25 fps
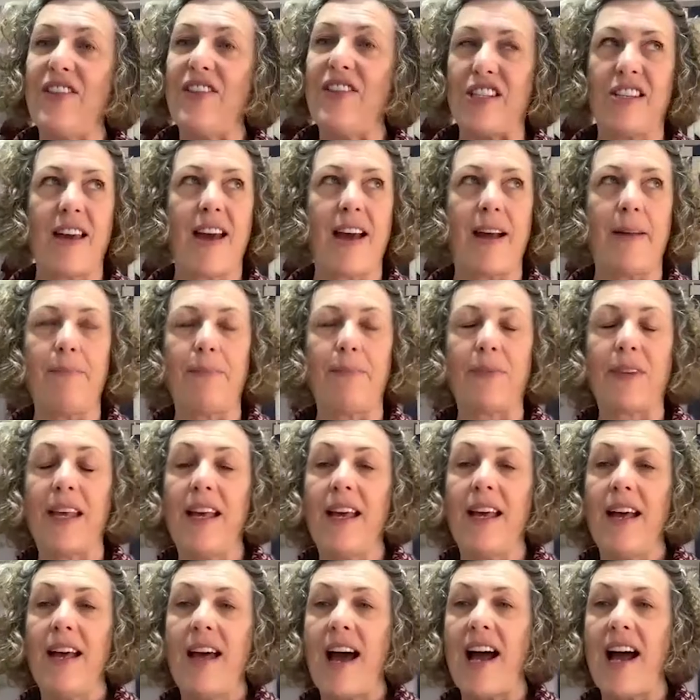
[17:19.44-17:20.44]
this year.
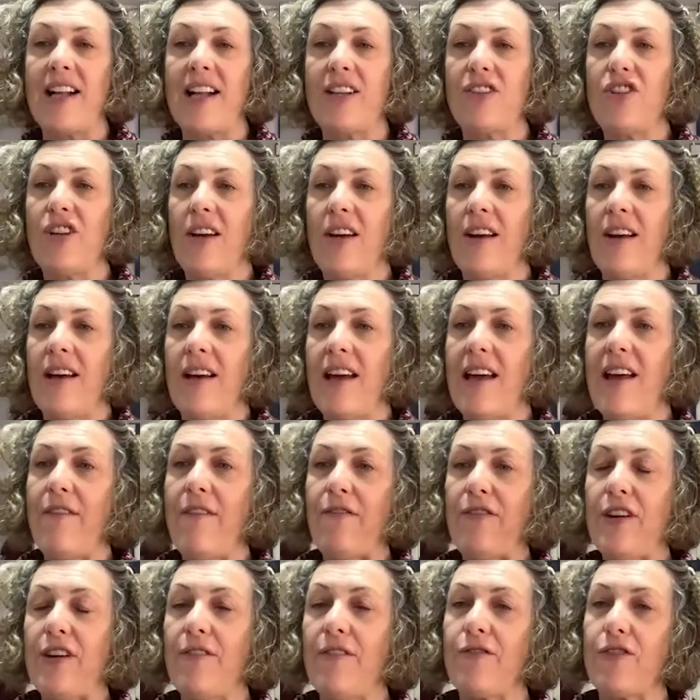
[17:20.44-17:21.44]
And
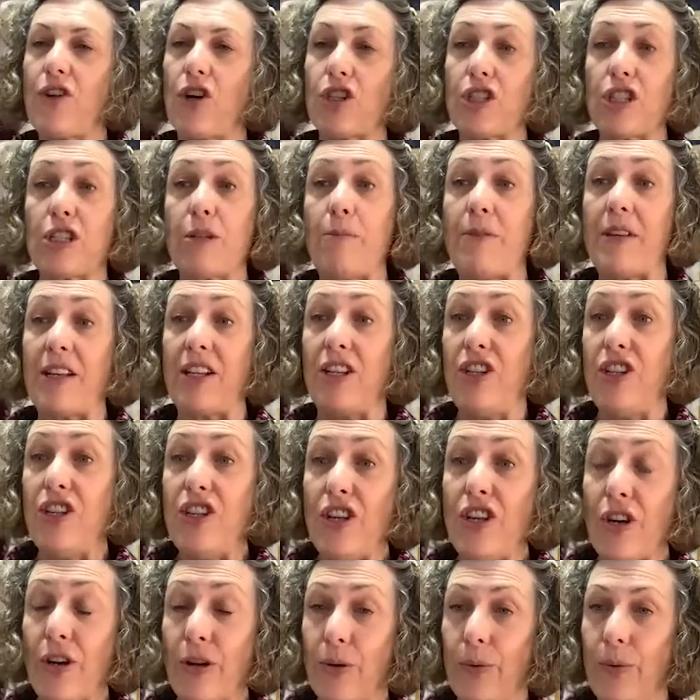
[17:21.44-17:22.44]
if you've got something
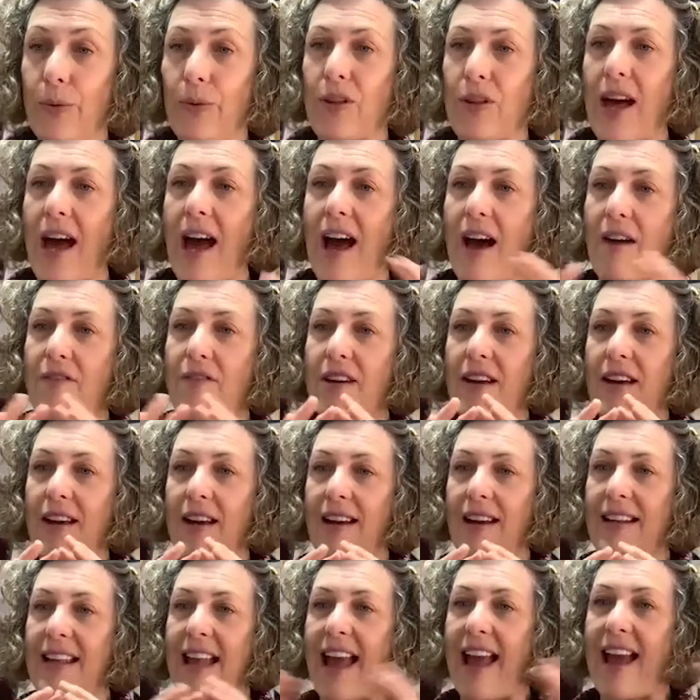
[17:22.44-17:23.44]
new, they have a,
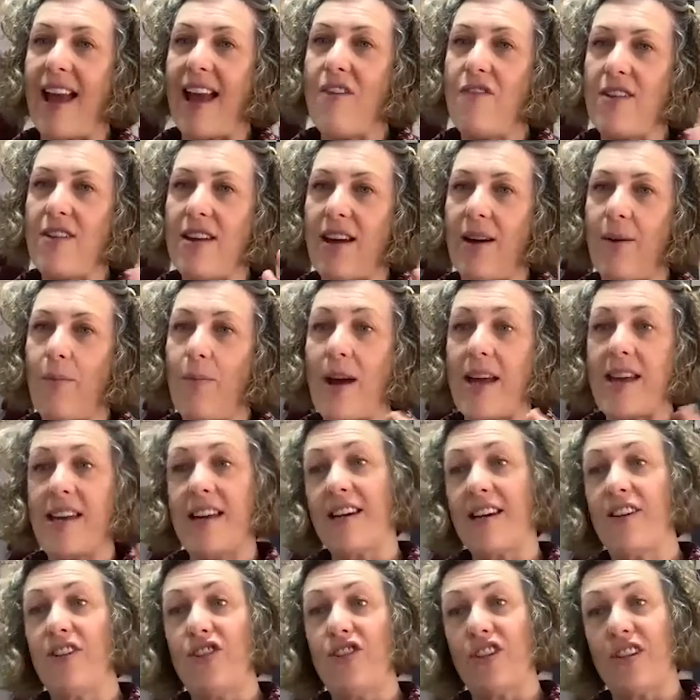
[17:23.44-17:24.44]
an area where you
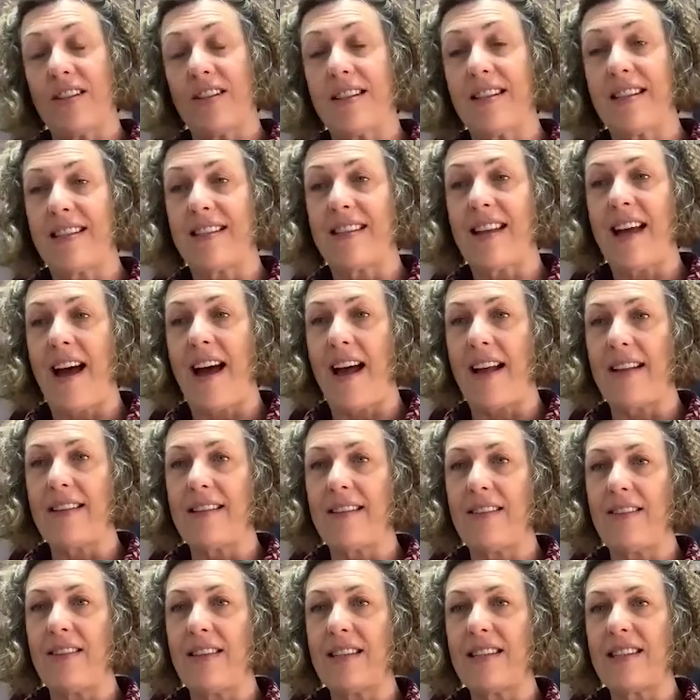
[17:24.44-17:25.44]
can just stand,
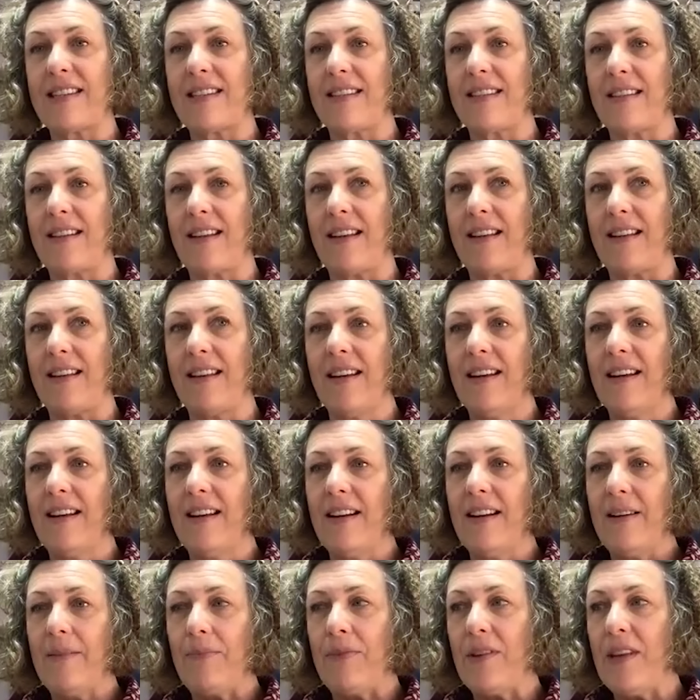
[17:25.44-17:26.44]
and this, the
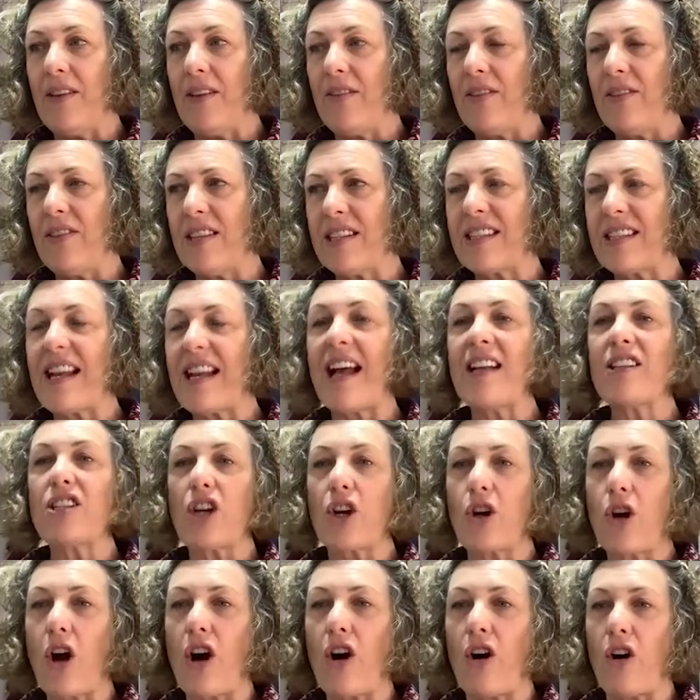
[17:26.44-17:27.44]
the stands
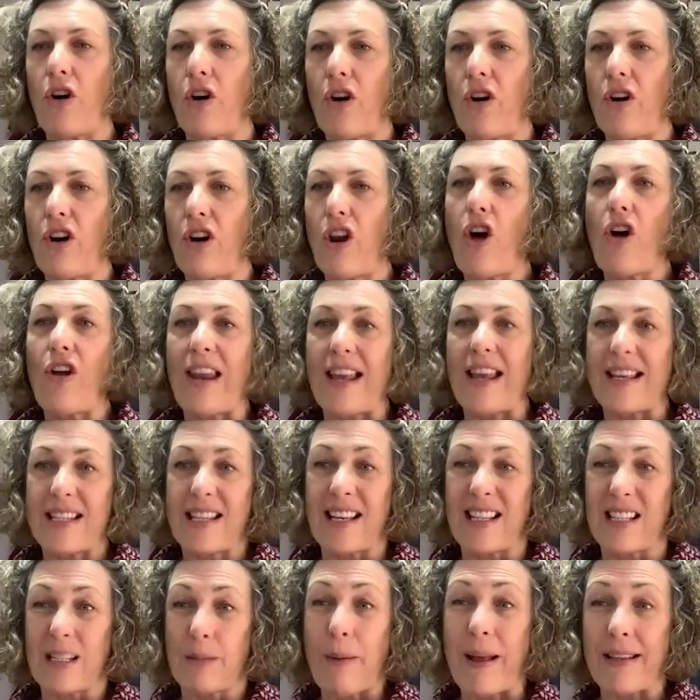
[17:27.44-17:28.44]
are, are a lot less
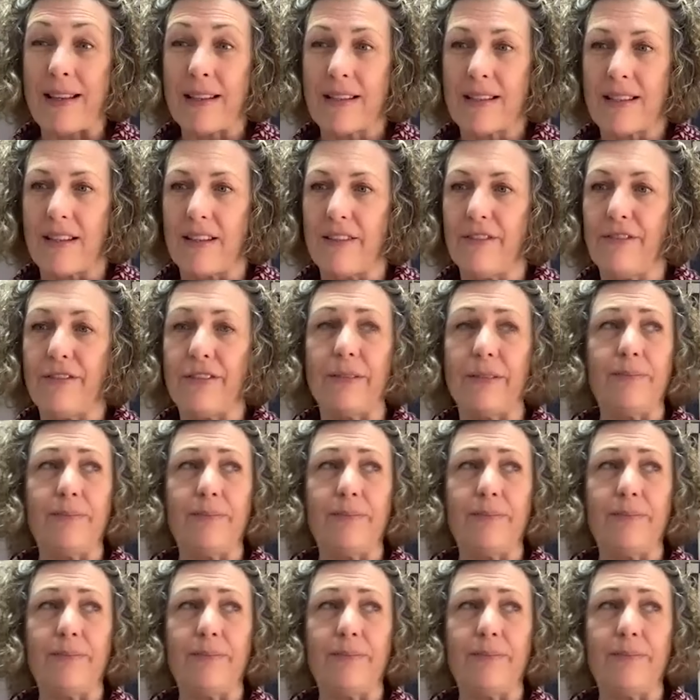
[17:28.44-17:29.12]
expensive.